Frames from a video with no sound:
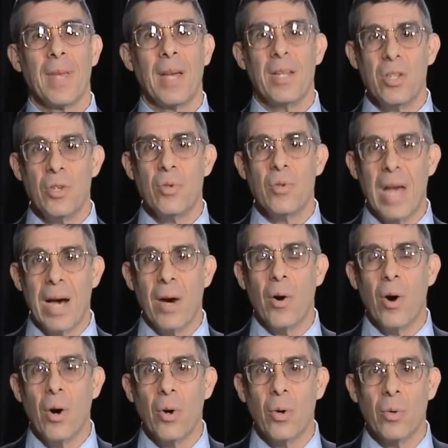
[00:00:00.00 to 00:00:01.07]
And you
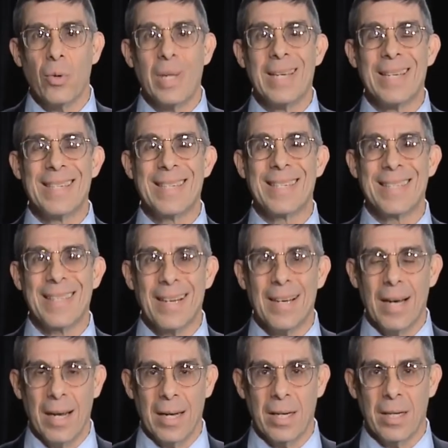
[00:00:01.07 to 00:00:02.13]
now own
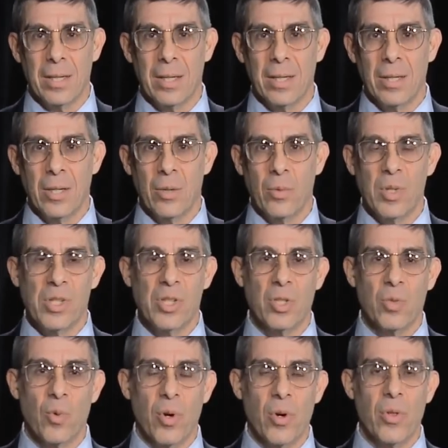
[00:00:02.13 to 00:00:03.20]
stock which
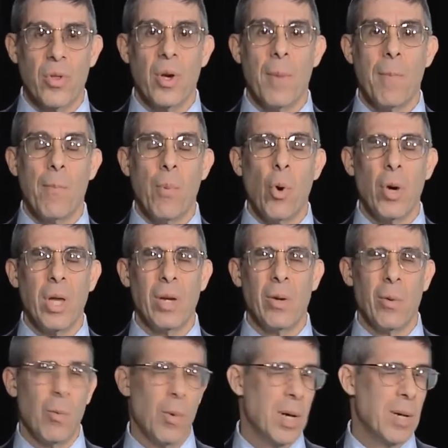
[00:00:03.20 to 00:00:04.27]
is worth
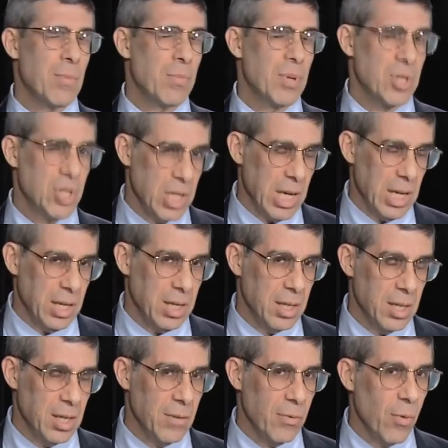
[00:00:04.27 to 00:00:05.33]
0.1%
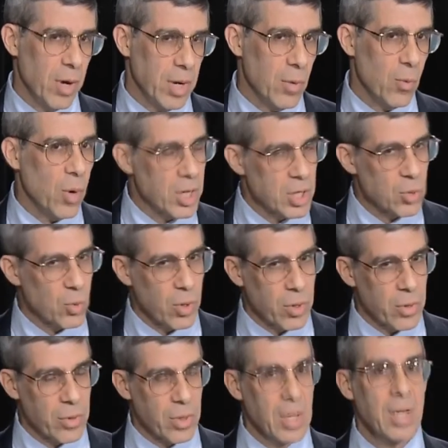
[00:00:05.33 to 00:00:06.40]
of what it was
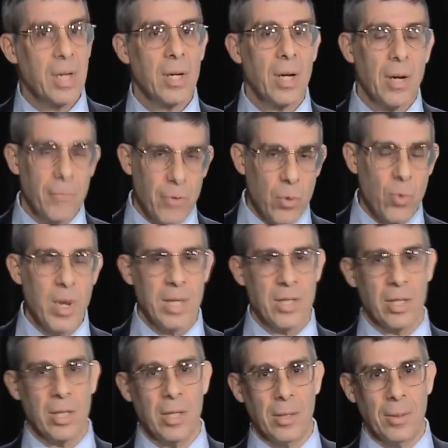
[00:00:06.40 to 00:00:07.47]
worth a few
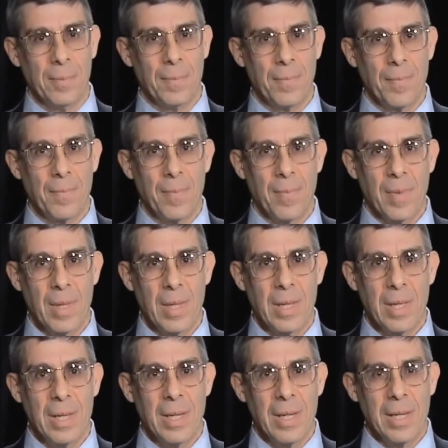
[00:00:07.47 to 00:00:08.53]
weeks ago.
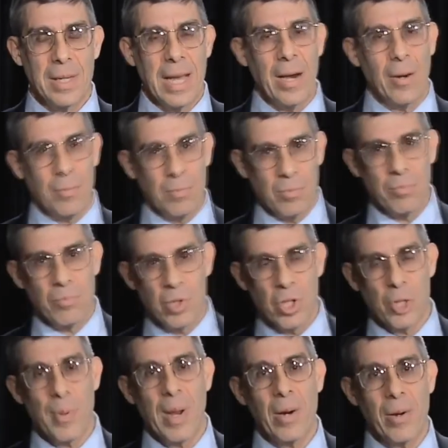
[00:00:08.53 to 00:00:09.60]
Now,
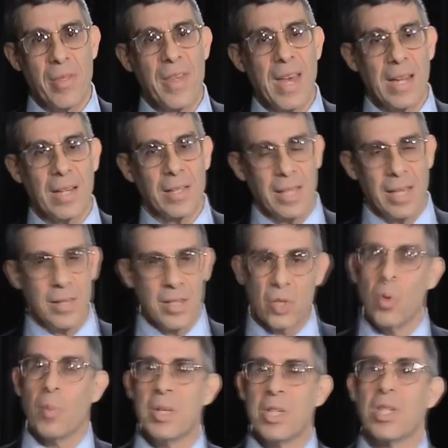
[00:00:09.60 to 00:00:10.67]
just parenthetically, and
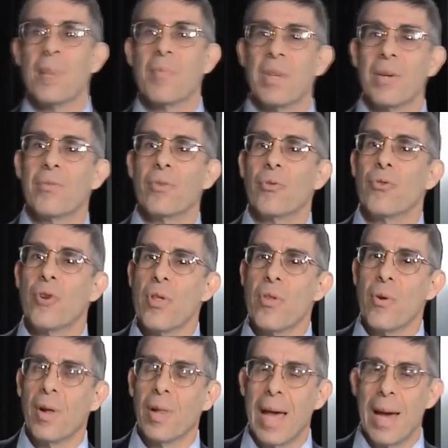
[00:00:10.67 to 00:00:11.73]
this will be something for
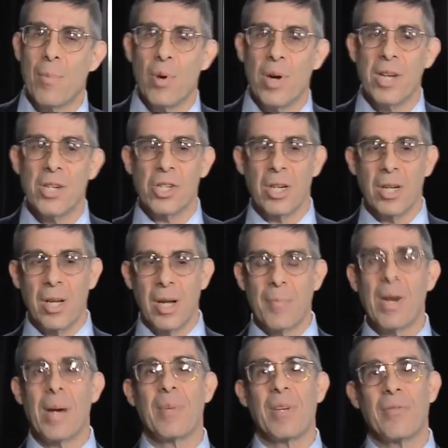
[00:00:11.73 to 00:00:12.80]
further elaboration in
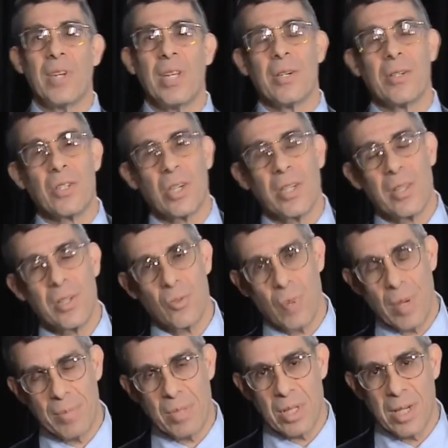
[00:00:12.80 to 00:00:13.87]
upcoming videos on this
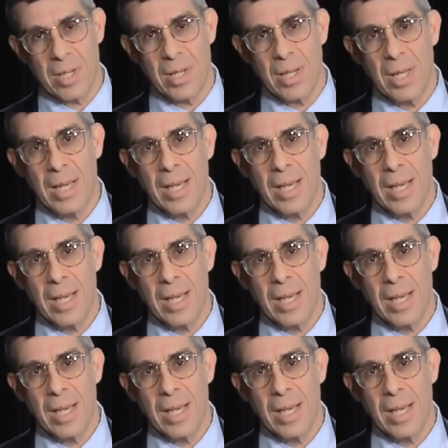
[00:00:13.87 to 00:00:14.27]
website,